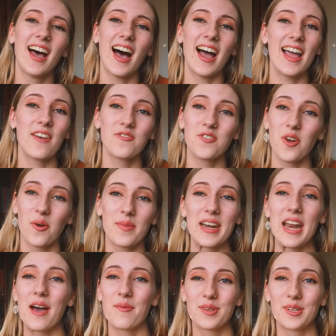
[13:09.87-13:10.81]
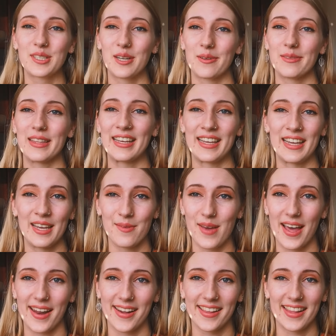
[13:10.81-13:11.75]
I have not been able to stop thinking
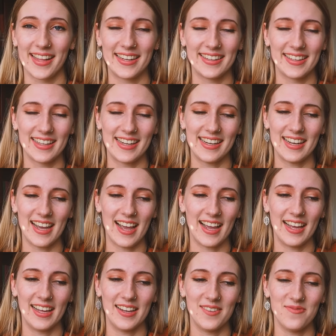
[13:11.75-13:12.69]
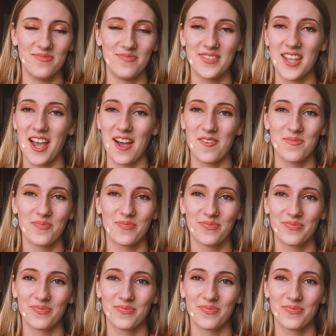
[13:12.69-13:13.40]
about it lately, and yeah.